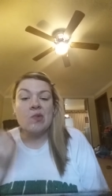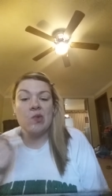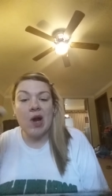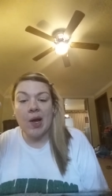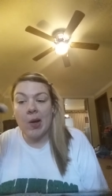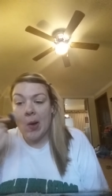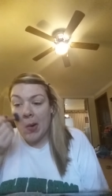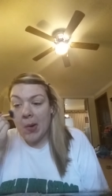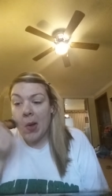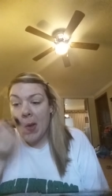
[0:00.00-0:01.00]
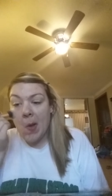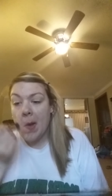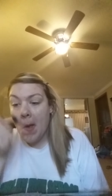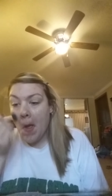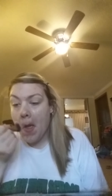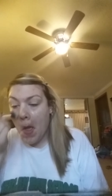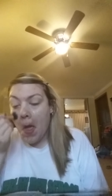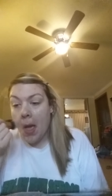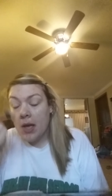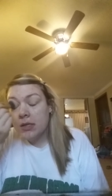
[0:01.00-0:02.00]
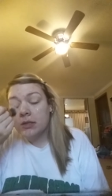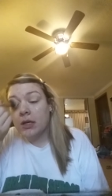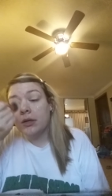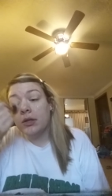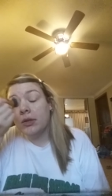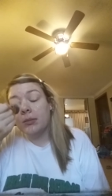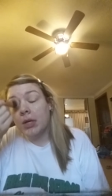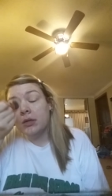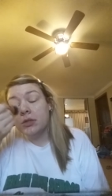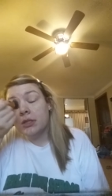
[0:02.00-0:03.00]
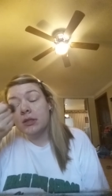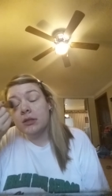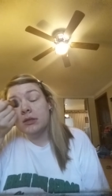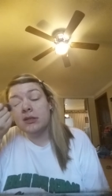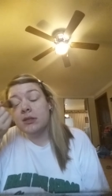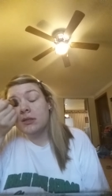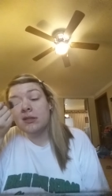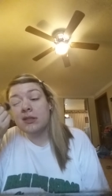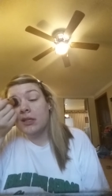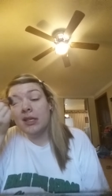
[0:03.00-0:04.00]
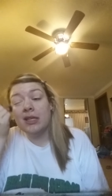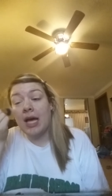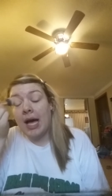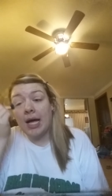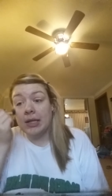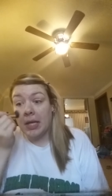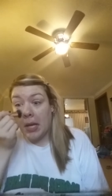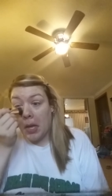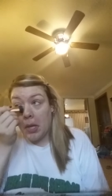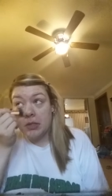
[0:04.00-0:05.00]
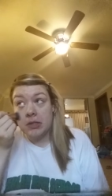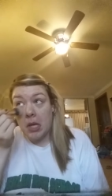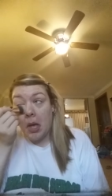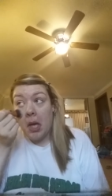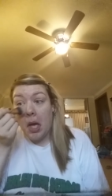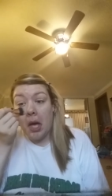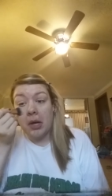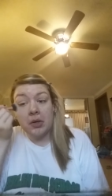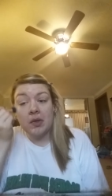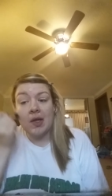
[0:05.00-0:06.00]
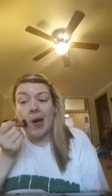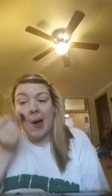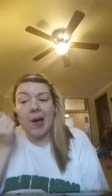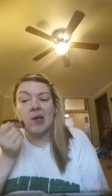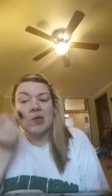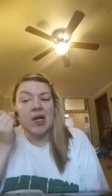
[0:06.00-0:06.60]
round, circular motions, get the eyelids, under the eyes.